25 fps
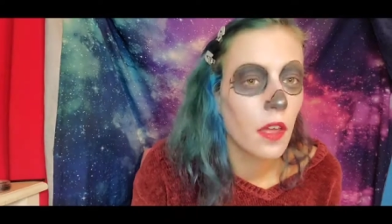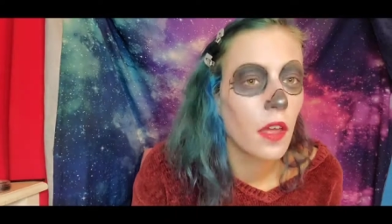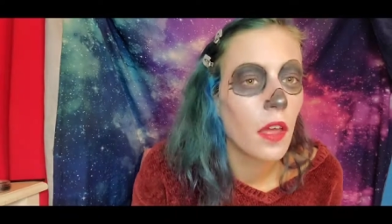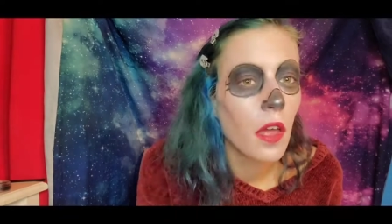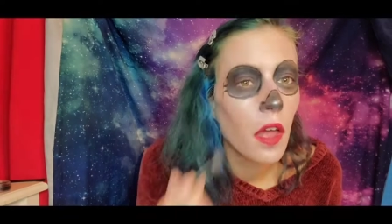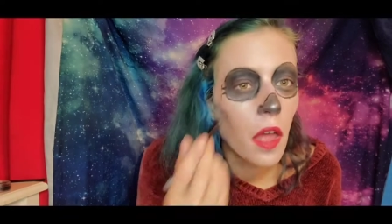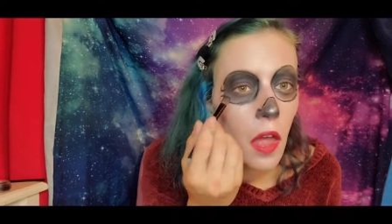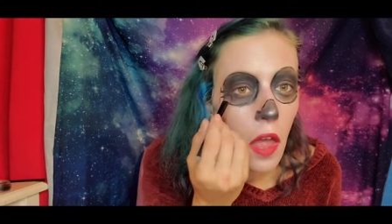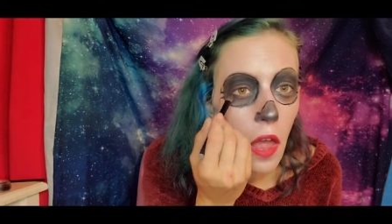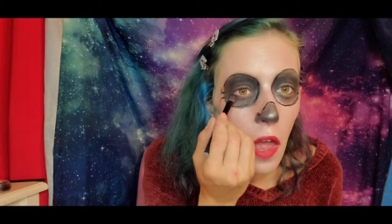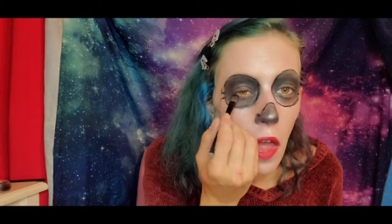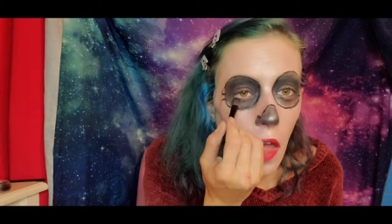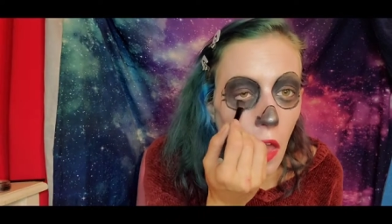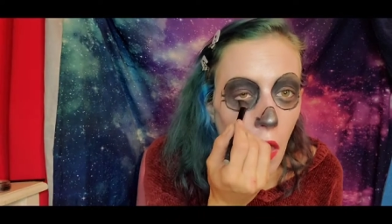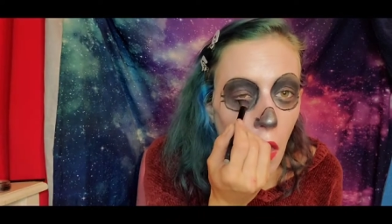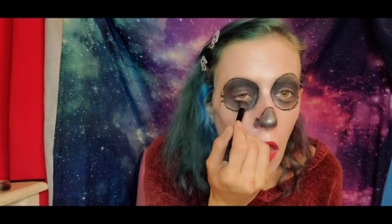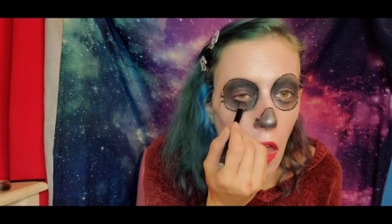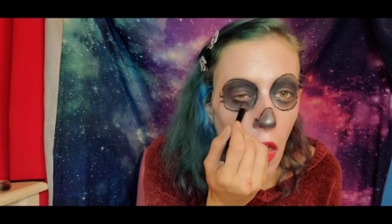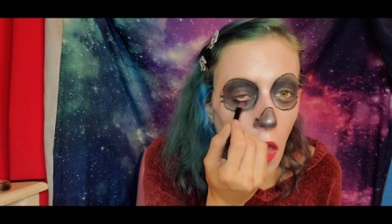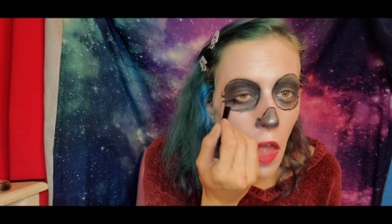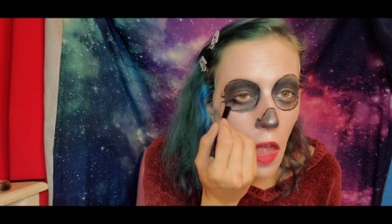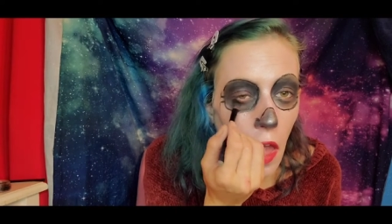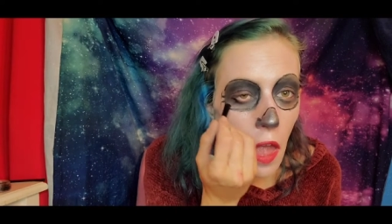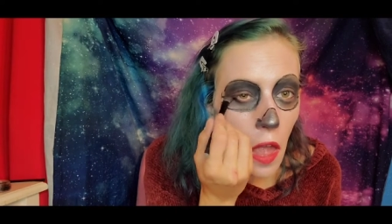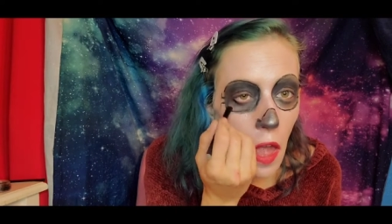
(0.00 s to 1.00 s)
everywhere that's
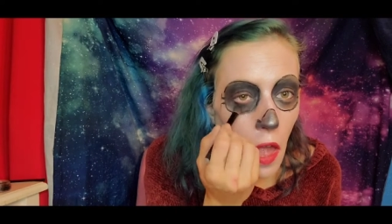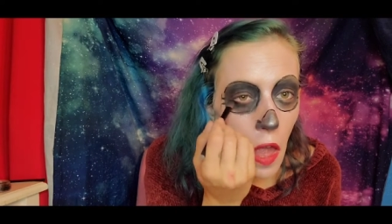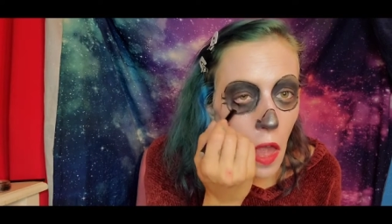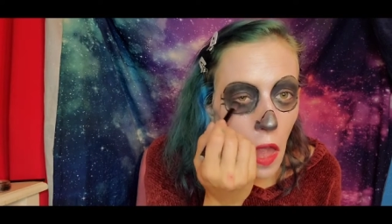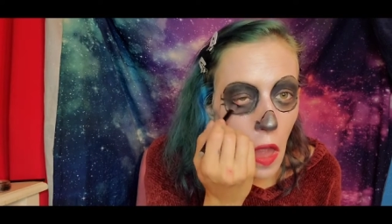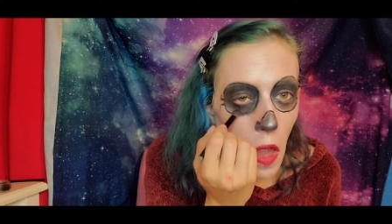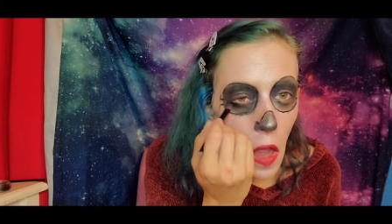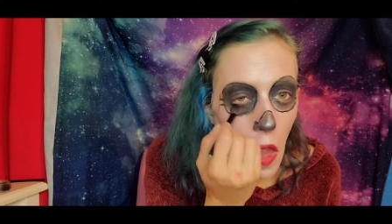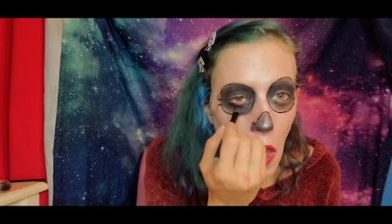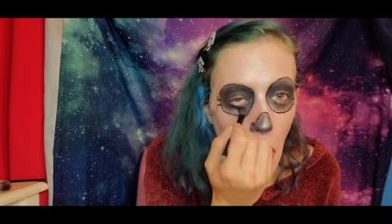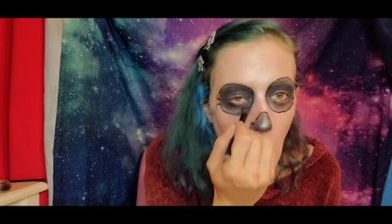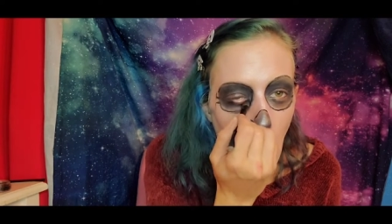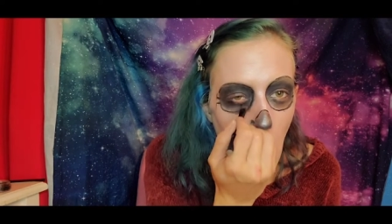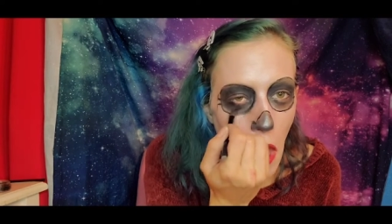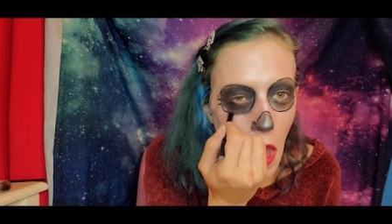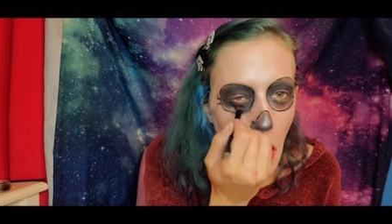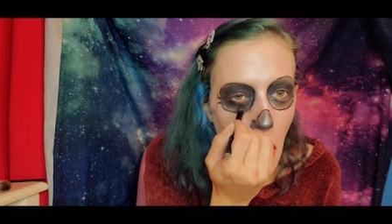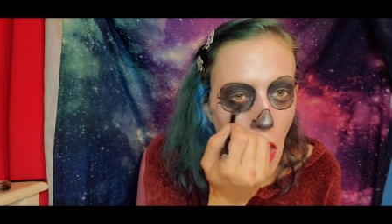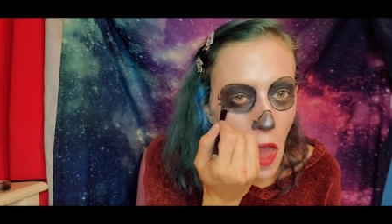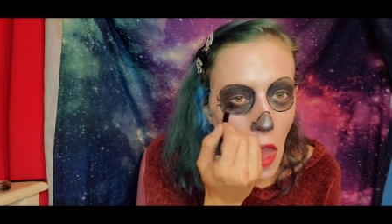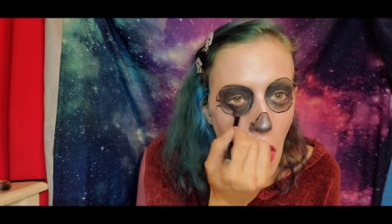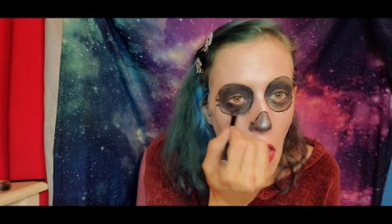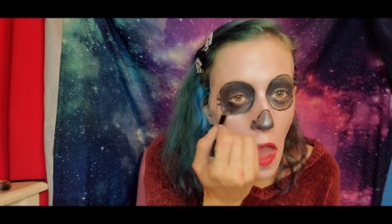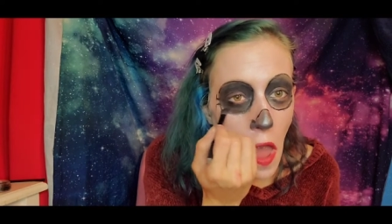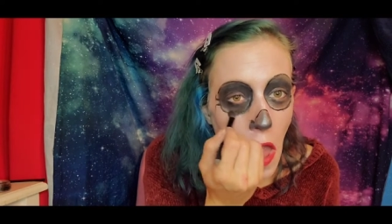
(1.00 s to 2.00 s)
black with
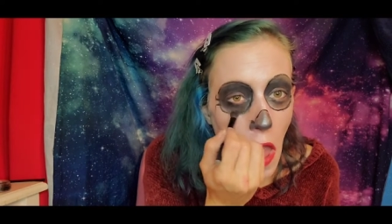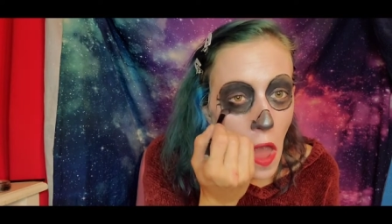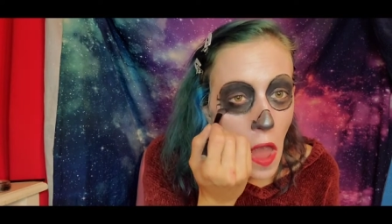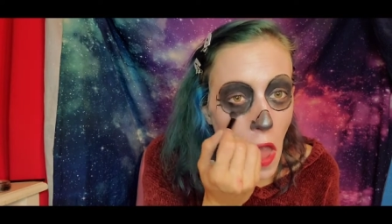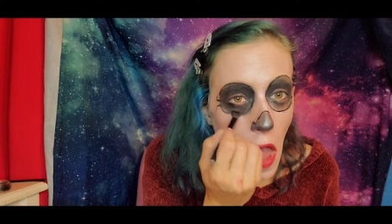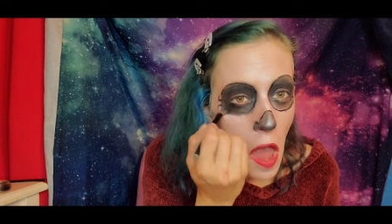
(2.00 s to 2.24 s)
the